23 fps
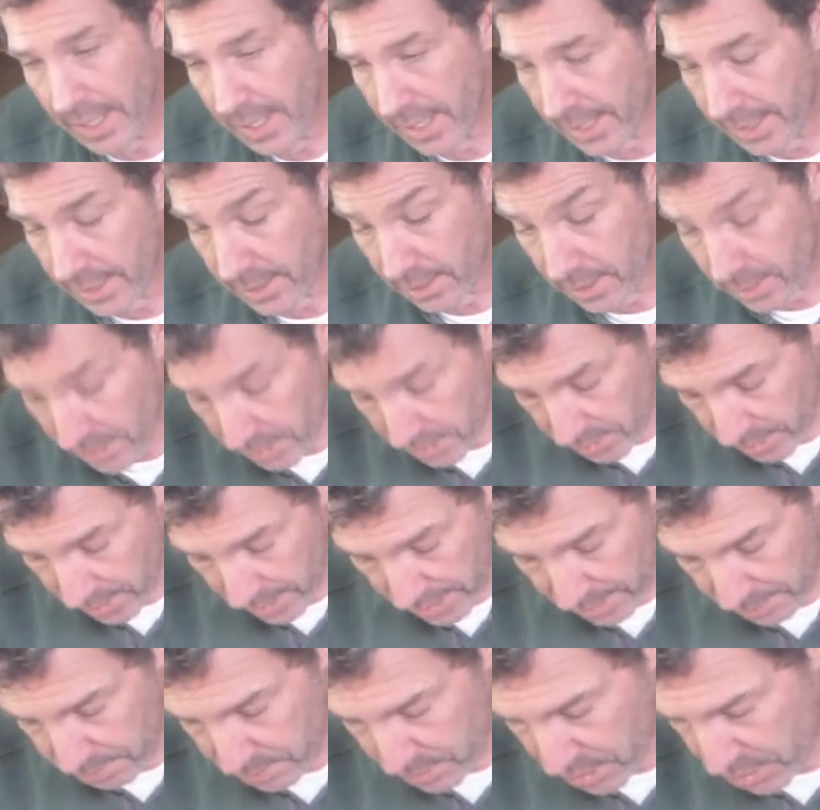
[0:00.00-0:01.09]
and 100
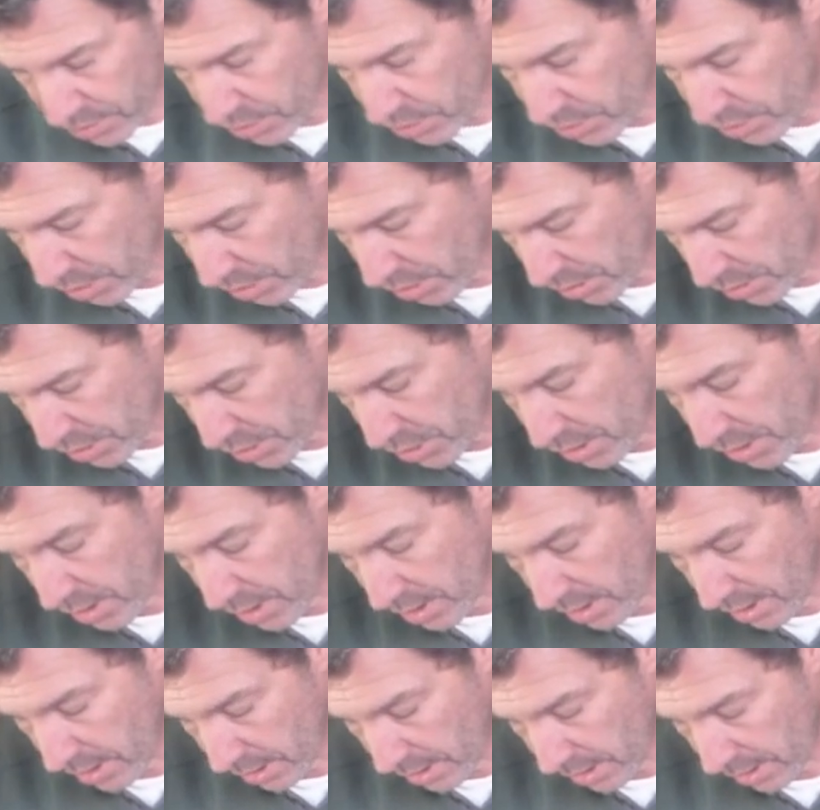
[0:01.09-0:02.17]
amp discharge,
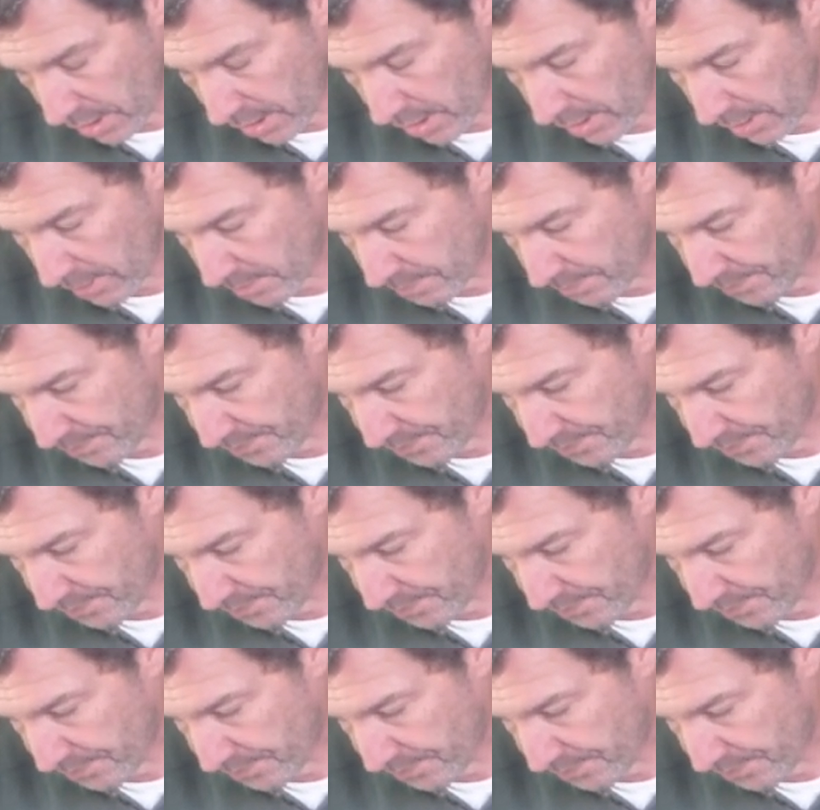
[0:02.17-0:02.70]
uh,